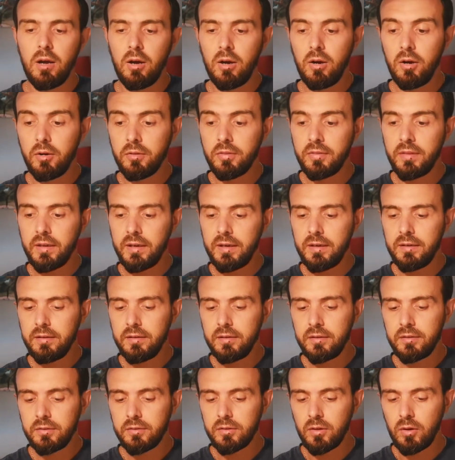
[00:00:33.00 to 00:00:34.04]
on there.
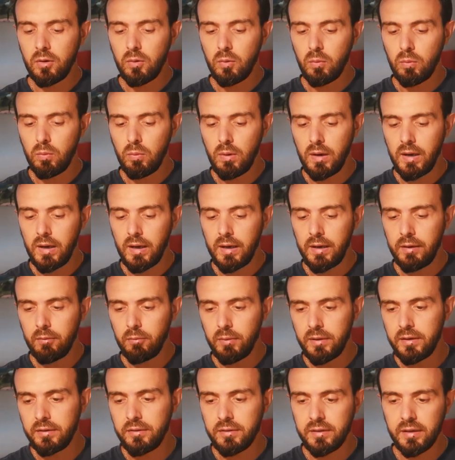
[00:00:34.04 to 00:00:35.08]
So what I
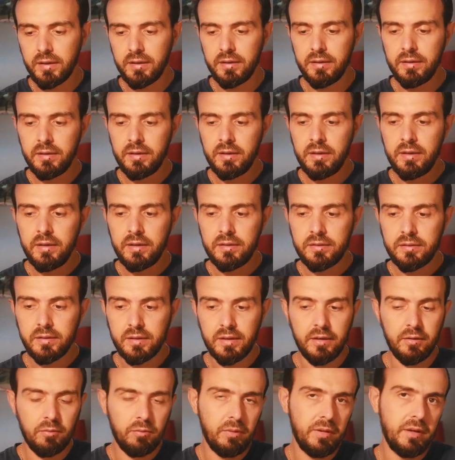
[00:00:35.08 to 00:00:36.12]
went and done is I
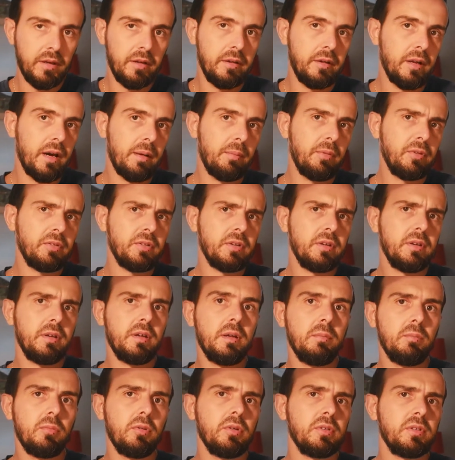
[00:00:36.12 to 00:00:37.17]
kind of went on Amazon
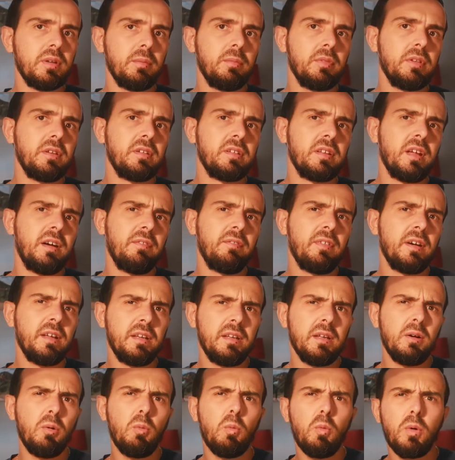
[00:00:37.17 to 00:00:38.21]
and bought some of the stuff. I
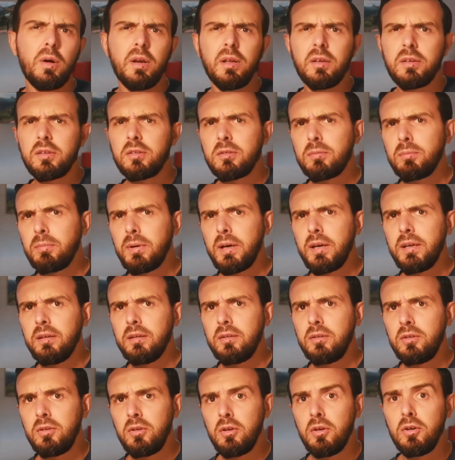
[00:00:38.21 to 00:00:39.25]
didn't want to spend
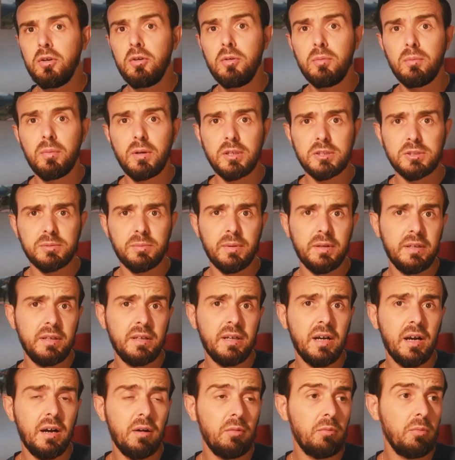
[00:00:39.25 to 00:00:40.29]
too much money.
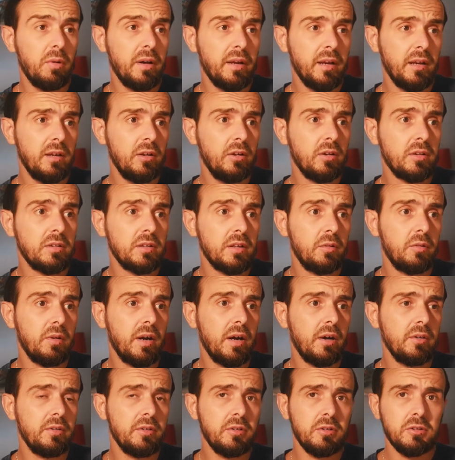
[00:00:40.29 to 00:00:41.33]
I went and looked
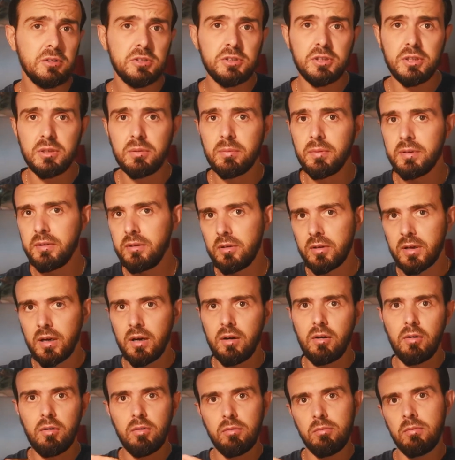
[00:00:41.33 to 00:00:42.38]
around YouTube and you look at
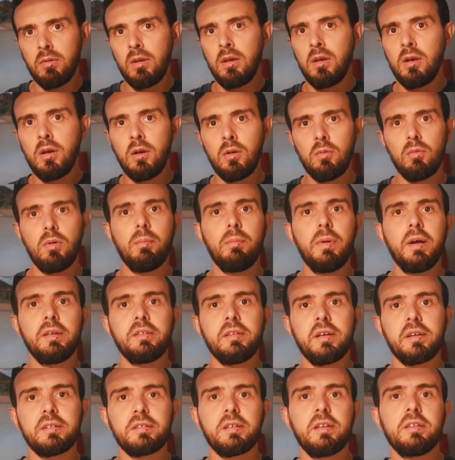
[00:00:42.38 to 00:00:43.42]
all what best
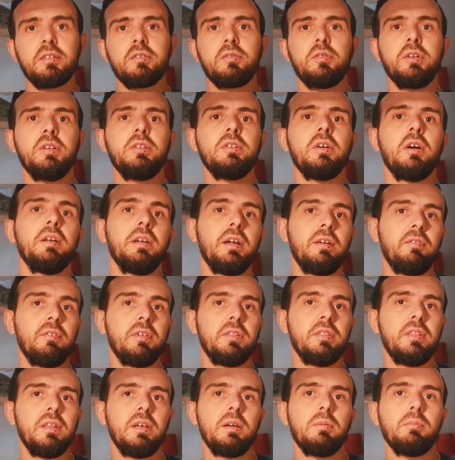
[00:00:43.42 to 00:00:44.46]
accessories are and
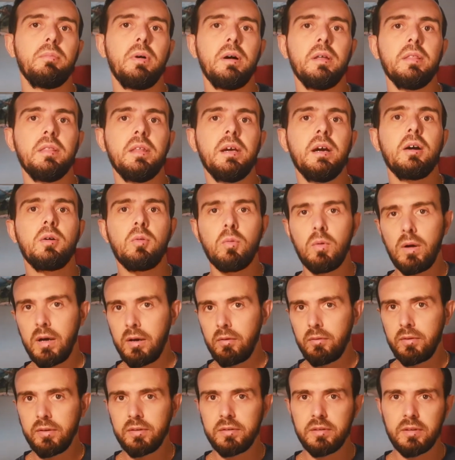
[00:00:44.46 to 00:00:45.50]
everything, but they are quite
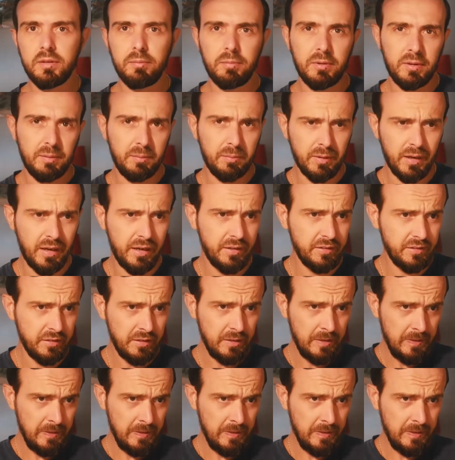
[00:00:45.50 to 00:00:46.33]
reasonably priced.